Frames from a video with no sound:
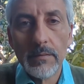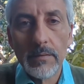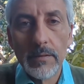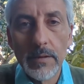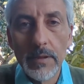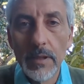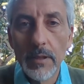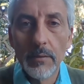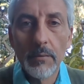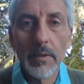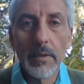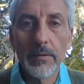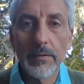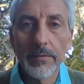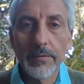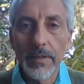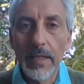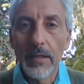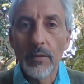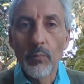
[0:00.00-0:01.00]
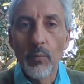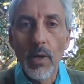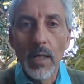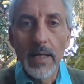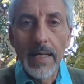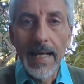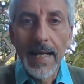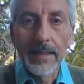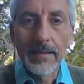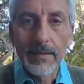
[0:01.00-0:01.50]
You know, what is the sound of one
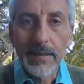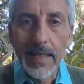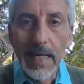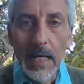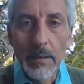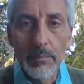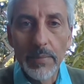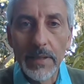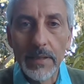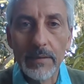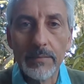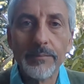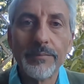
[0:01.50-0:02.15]
hand clapping?